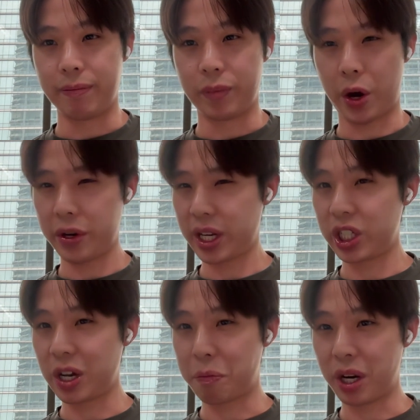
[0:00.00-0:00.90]
there is
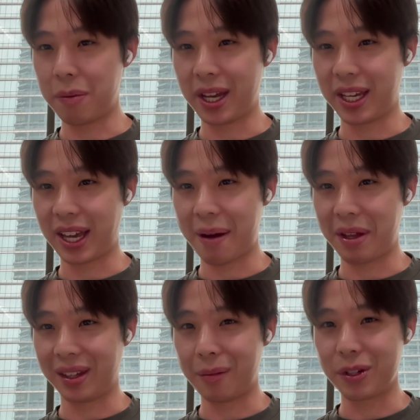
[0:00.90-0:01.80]
actually a pretty big gap
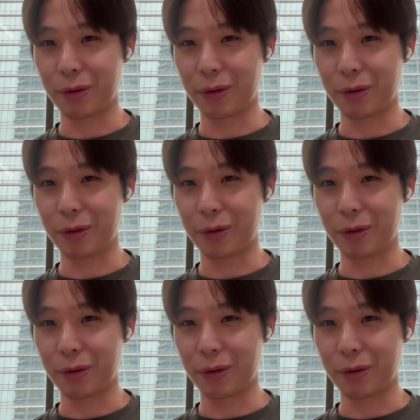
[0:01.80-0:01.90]
in terms